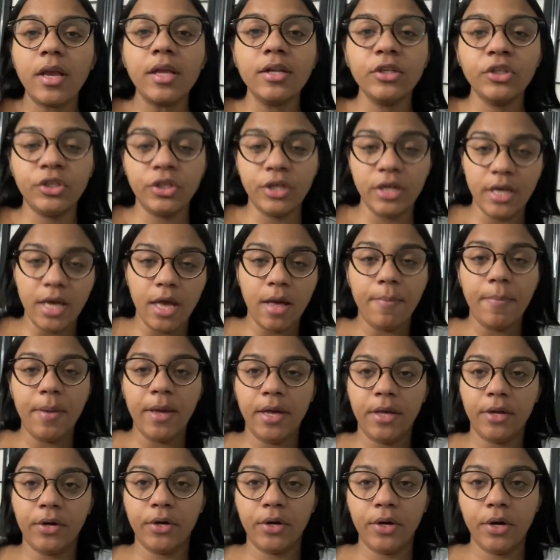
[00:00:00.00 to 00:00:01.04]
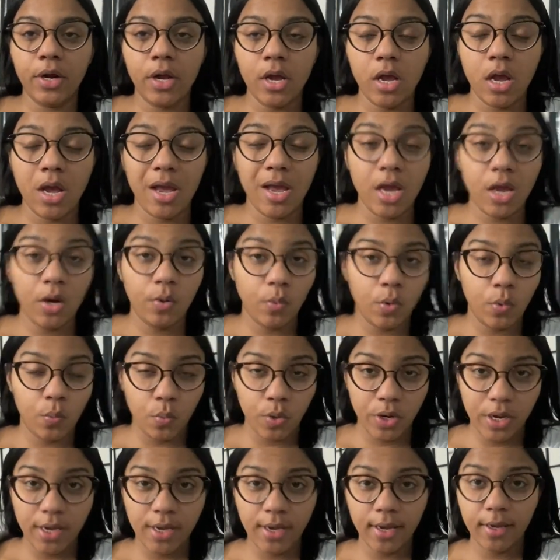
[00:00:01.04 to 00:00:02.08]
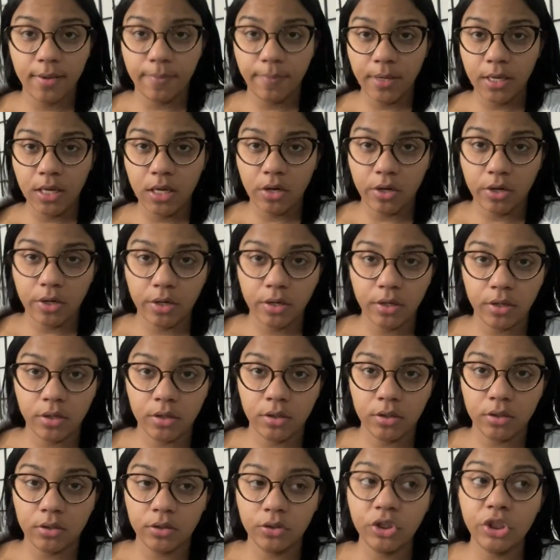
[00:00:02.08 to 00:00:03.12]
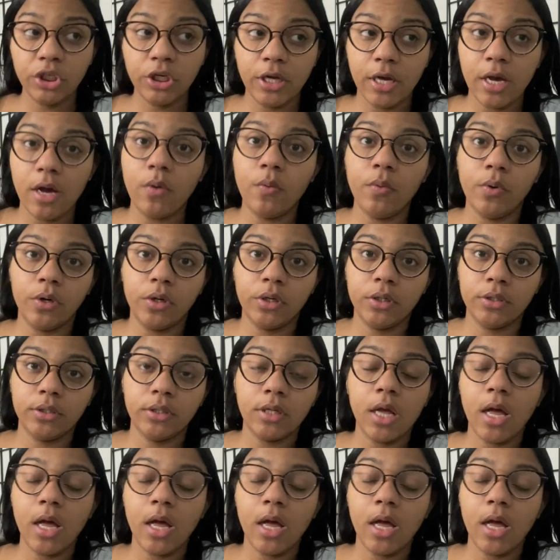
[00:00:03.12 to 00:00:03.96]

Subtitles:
She got better. And when we came here, she got worse.